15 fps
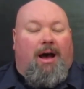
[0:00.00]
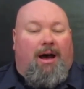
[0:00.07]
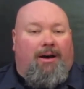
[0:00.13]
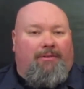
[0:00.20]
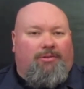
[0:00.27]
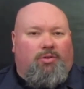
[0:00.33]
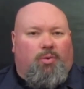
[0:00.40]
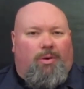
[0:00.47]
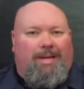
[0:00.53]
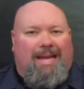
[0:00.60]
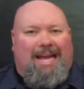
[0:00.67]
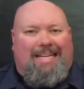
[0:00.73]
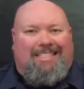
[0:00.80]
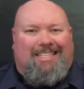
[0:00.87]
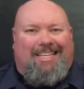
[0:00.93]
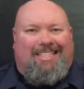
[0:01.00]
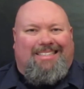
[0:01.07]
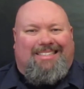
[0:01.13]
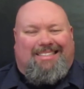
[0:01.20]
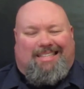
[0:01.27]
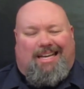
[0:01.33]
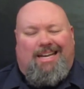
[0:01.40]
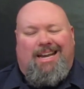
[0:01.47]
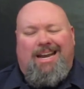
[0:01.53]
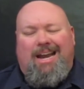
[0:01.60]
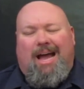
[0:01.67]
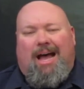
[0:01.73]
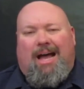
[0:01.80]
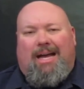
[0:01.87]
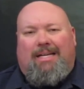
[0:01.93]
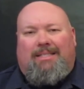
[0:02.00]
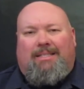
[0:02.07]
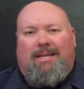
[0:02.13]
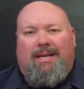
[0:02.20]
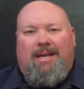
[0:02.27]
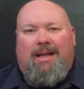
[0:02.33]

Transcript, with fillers: of 2018, Sunday night.